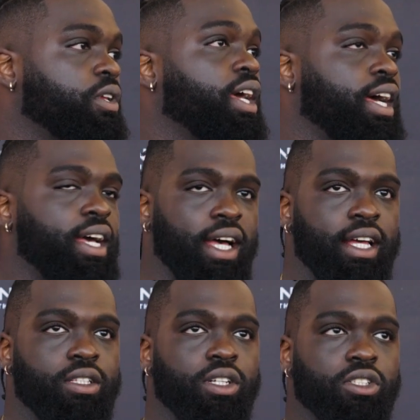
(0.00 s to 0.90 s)
Yeah,
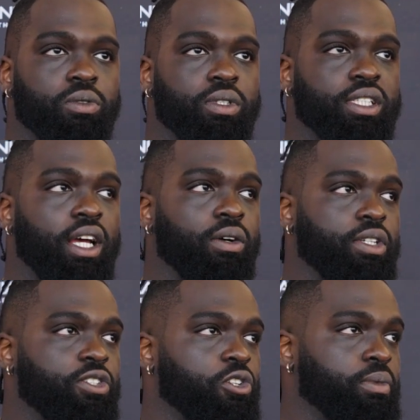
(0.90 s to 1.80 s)
I had talked to a scout.
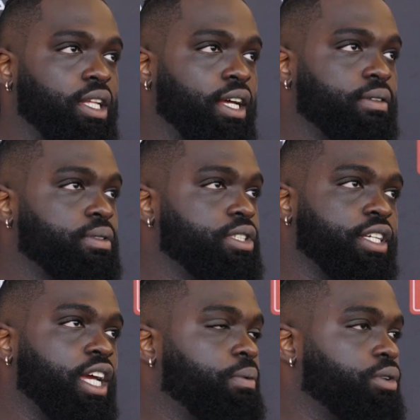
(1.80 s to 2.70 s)
He told me, like, he said,
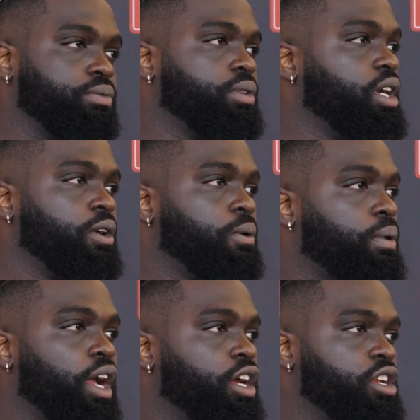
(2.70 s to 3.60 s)
yeah, we're
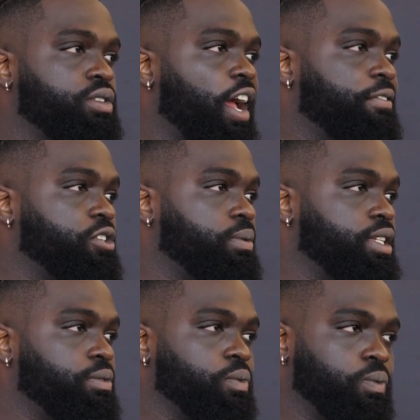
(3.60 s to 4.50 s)
probably going to draft you,
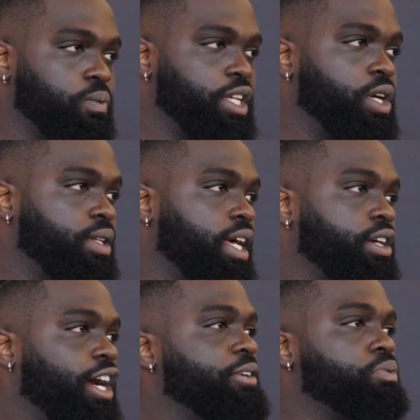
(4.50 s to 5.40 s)
but we know that
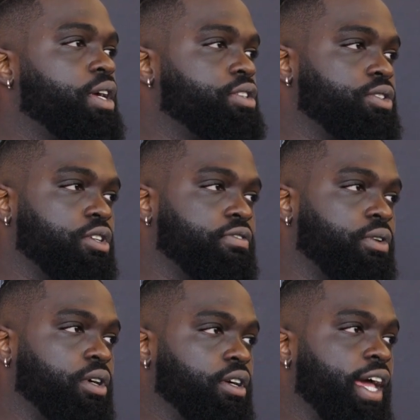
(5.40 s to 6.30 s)
your aspirations are
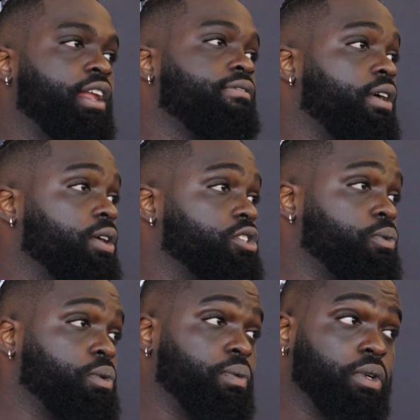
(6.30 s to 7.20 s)
for NFL. So
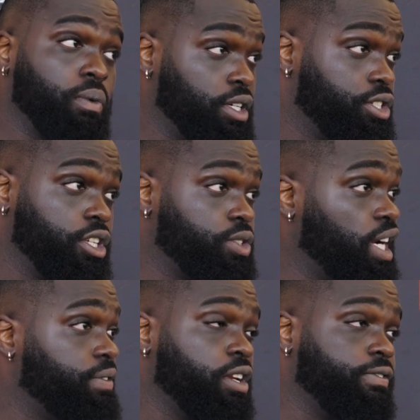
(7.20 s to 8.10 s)
we want you to try
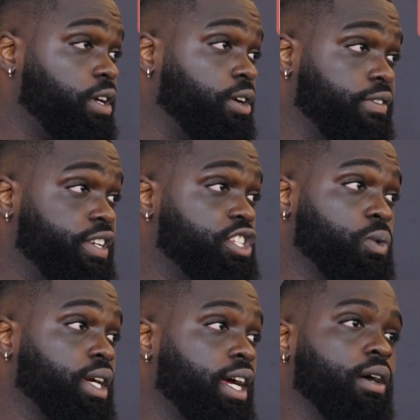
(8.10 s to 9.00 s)
for NFL, and if it doesn't
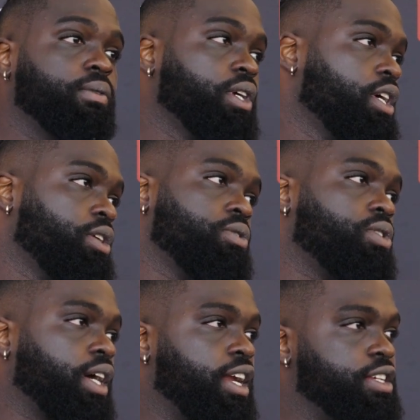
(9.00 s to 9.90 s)
work out, you
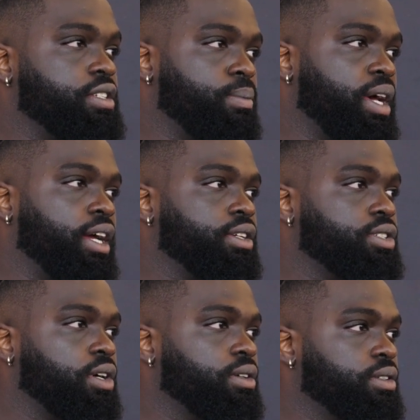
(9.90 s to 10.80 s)
still got us in the bag. So,